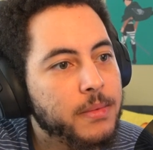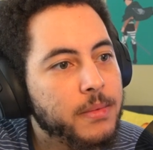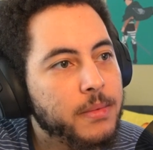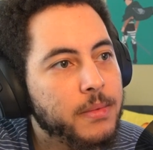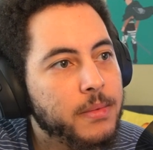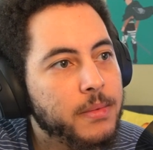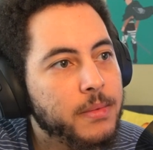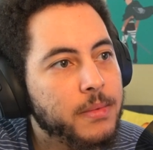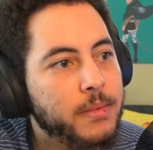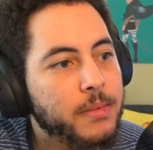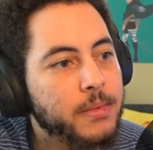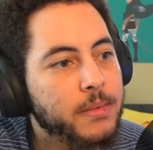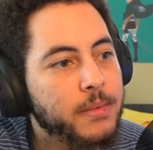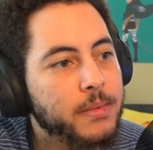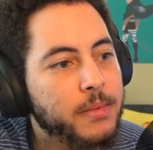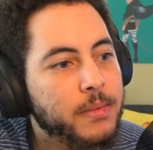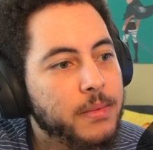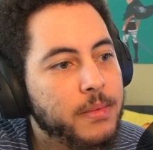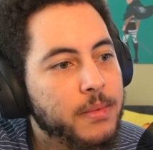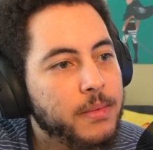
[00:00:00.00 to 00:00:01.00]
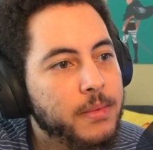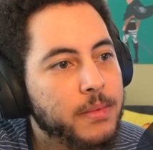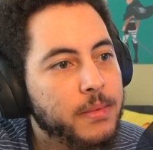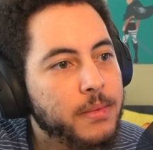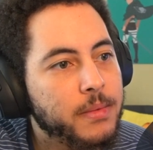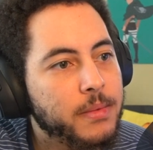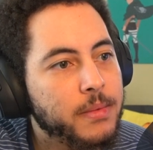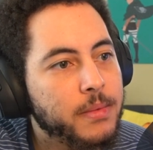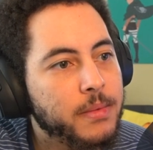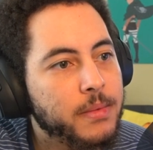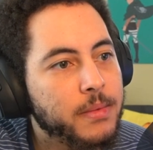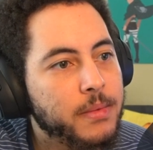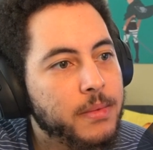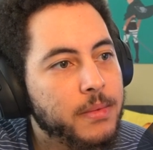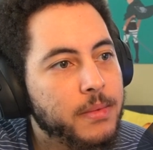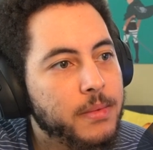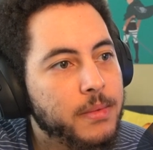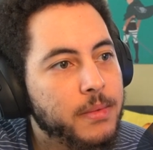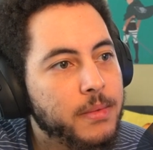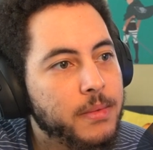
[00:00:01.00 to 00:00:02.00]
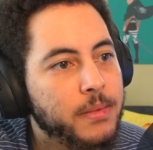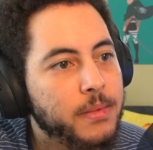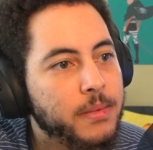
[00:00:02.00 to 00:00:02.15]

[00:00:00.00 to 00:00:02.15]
Nothing is said.